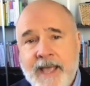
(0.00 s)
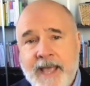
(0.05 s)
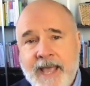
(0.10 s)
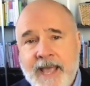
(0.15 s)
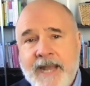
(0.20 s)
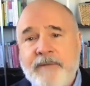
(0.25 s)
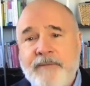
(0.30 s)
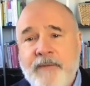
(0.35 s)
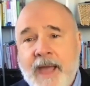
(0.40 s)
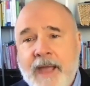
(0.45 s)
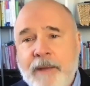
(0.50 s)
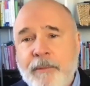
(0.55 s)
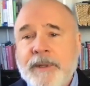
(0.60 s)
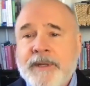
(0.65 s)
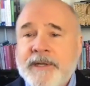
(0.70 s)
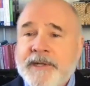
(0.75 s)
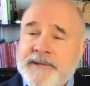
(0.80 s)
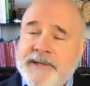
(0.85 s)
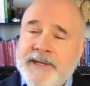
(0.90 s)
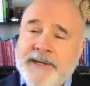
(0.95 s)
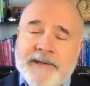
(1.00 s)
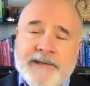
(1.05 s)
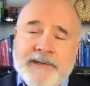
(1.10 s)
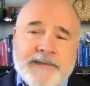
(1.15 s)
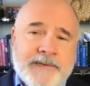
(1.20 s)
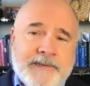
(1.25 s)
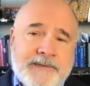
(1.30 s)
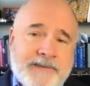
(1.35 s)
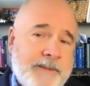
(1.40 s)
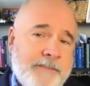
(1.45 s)
And if I were listening to this
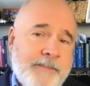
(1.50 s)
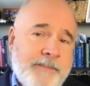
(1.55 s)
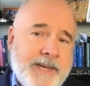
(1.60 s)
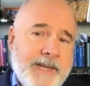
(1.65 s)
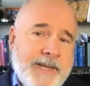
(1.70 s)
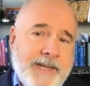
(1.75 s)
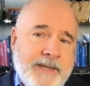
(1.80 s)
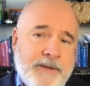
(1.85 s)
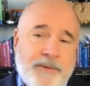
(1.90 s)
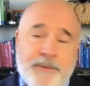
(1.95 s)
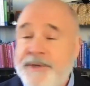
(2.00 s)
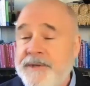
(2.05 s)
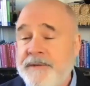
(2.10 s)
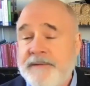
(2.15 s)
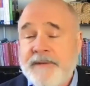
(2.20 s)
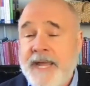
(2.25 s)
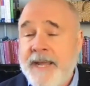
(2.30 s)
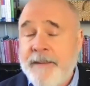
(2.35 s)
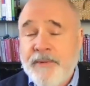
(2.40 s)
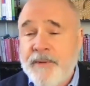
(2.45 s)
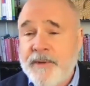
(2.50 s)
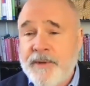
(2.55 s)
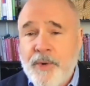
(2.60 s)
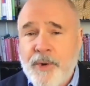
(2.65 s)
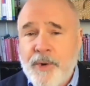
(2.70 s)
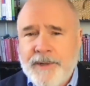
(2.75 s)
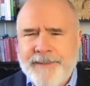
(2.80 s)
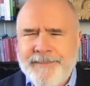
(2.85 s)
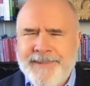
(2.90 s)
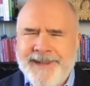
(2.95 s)
as somebody who just came to it
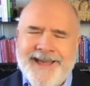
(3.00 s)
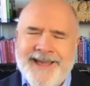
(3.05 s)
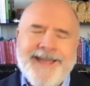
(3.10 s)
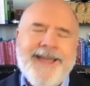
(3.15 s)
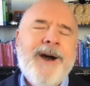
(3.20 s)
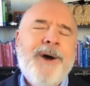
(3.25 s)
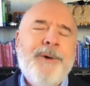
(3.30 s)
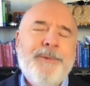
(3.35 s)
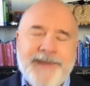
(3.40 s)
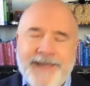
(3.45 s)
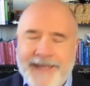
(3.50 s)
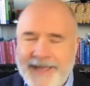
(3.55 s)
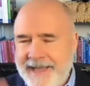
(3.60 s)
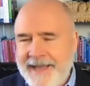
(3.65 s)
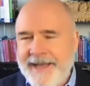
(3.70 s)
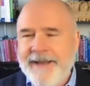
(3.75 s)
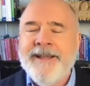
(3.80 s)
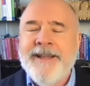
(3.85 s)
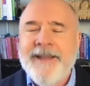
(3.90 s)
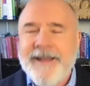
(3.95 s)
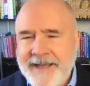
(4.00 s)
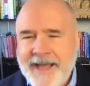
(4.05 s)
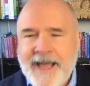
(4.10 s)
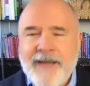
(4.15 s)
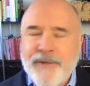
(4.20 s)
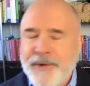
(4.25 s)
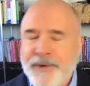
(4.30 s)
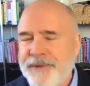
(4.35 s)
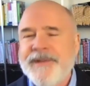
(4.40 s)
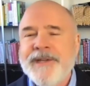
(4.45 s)
cold, I'd be like, oh yeah,
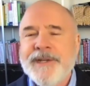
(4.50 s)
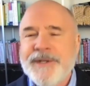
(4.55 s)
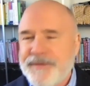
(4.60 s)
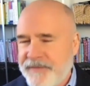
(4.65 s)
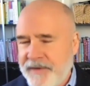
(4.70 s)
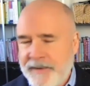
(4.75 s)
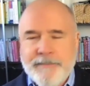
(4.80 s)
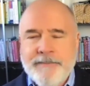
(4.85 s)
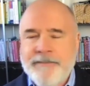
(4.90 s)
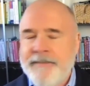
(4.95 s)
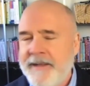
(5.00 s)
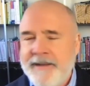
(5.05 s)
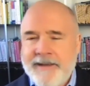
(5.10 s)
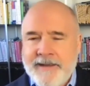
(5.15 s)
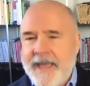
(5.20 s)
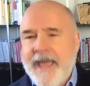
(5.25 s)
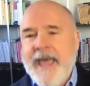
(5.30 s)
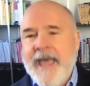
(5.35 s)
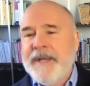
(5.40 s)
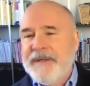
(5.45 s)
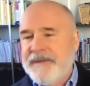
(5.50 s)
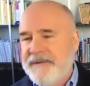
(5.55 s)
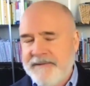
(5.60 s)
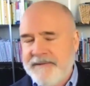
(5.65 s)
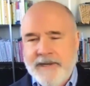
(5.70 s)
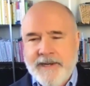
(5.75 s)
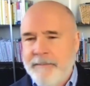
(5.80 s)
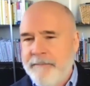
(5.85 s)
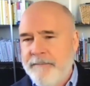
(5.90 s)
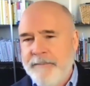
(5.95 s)
I've heard this from Est
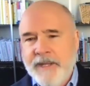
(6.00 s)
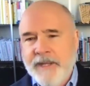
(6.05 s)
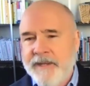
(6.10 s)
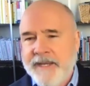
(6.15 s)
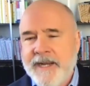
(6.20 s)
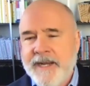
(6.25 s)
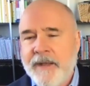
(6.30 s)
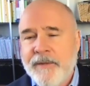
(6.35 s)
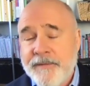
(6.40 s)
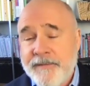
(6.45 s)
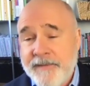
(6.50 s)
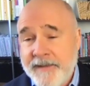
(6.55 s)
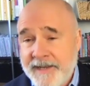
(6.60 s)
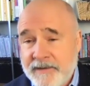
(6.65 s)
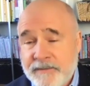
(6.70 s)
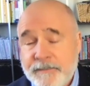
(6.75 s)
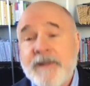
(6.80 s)
and a billion other things.